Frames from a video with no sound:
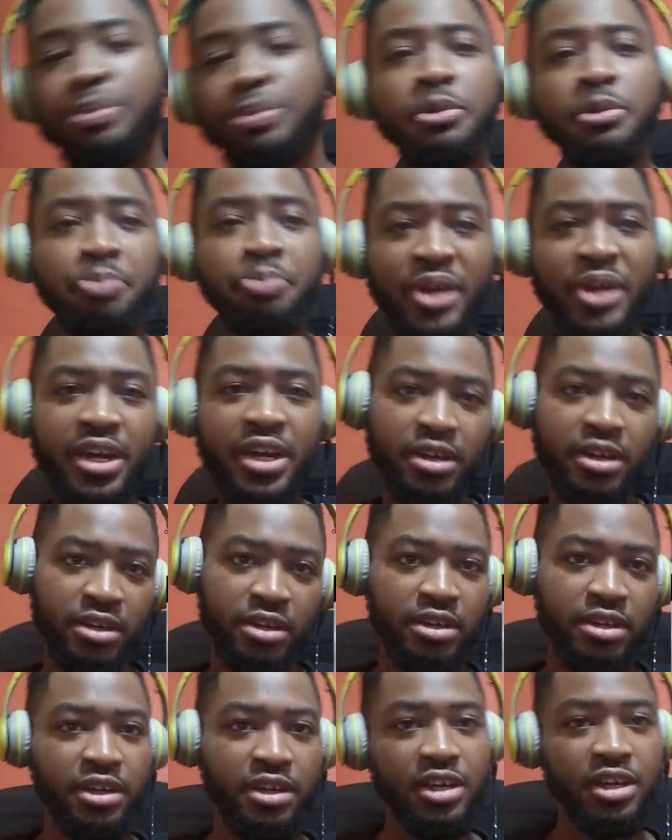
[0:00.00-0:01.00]
Prepare.
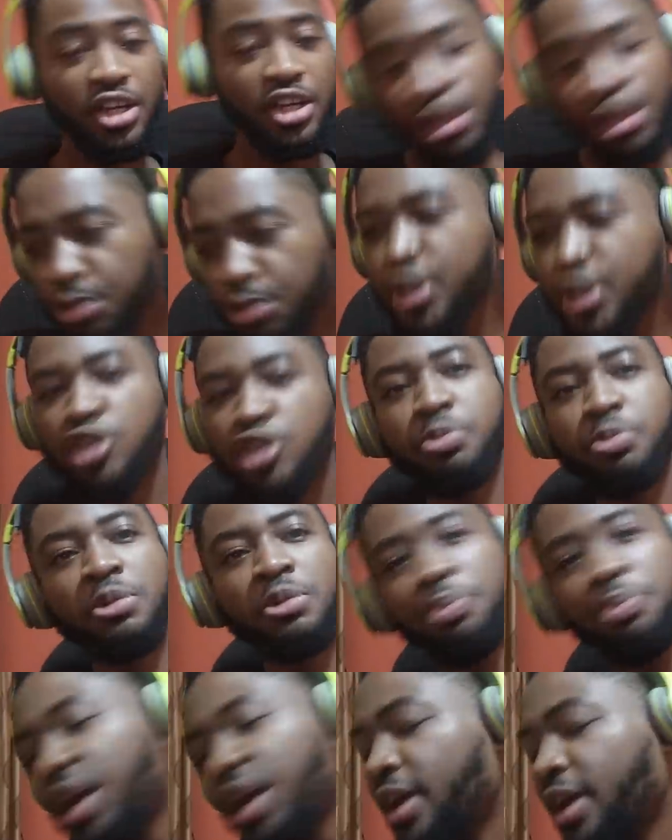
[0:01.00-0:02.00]
A-Reece,
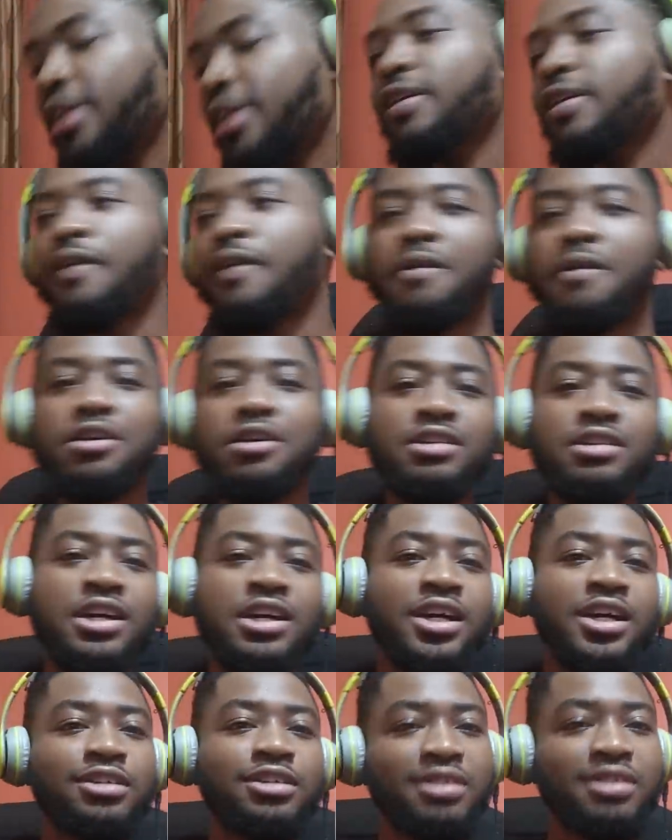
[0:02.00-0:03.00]
prepare.
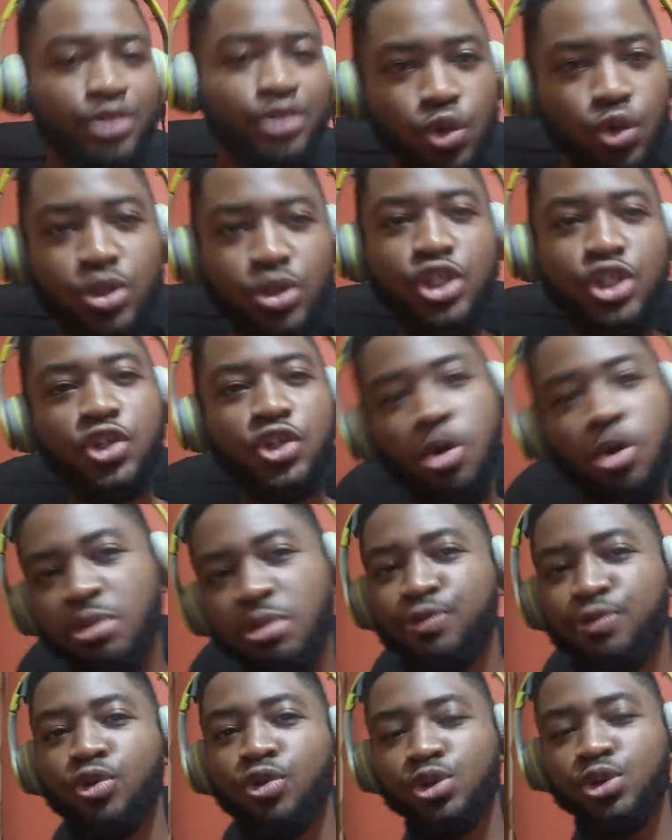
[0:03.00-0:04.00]
Alright, Khaligraph Jones is
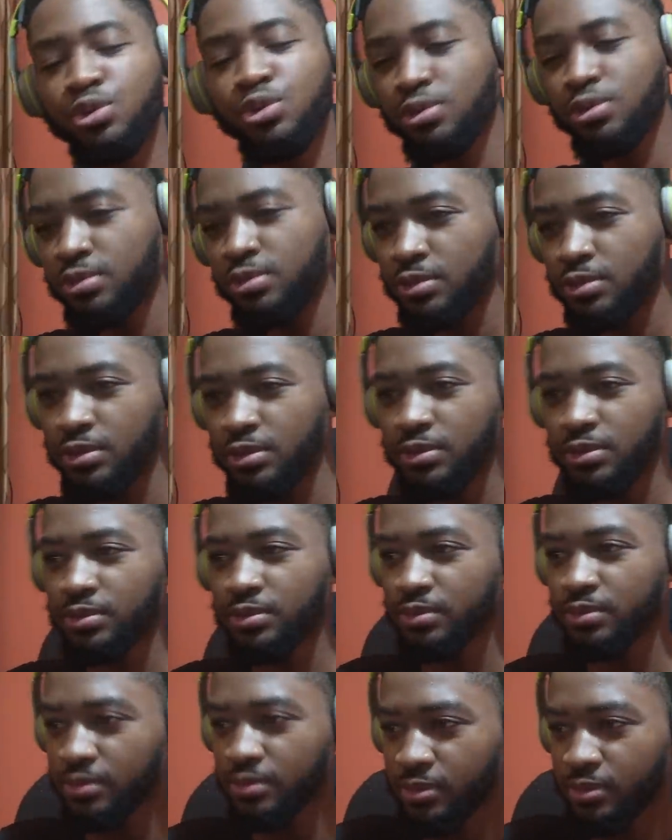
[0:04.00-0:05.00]
coming for you. I be
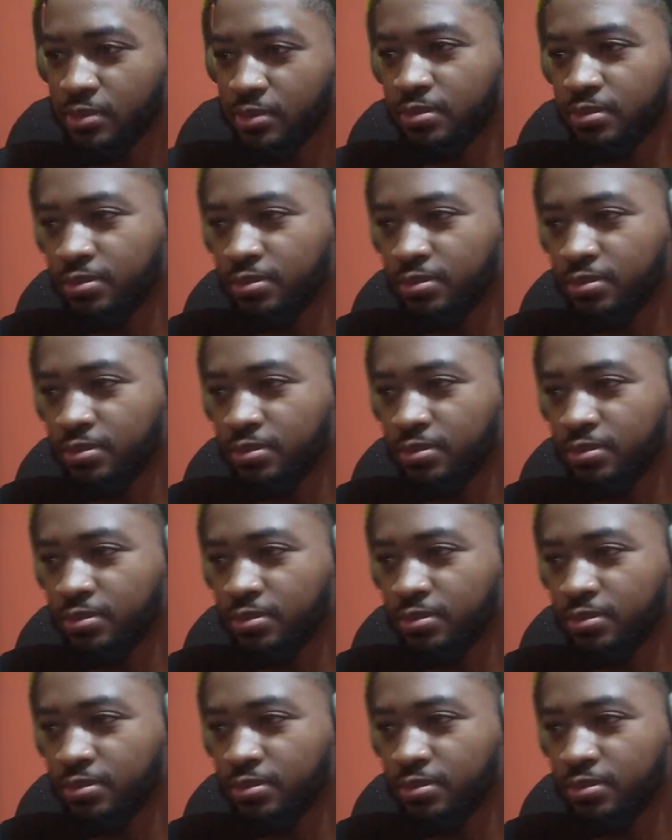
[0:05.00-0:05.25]
waiting to